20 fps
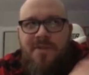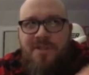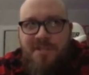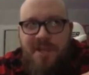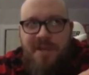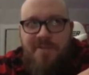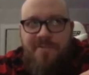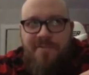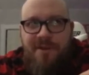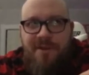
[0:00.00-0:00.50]

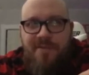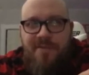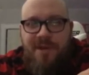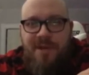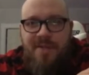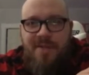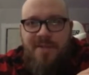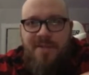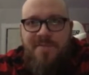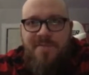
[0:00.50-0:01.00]
different
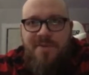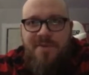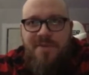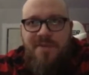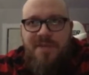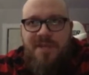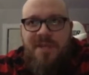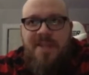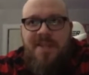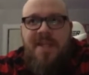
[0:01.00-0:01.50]
about this
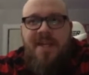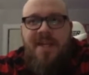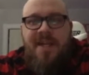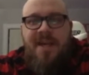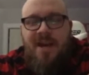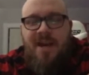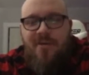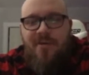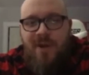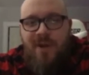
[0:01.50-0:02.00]
music, and then it
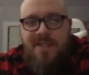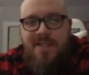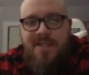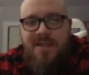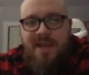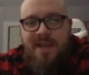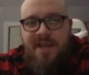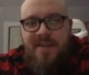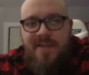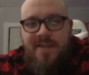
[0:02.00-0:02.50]
kind of
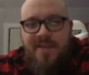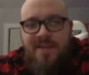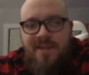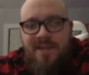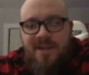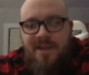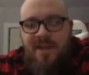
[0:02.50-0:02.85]
resonates.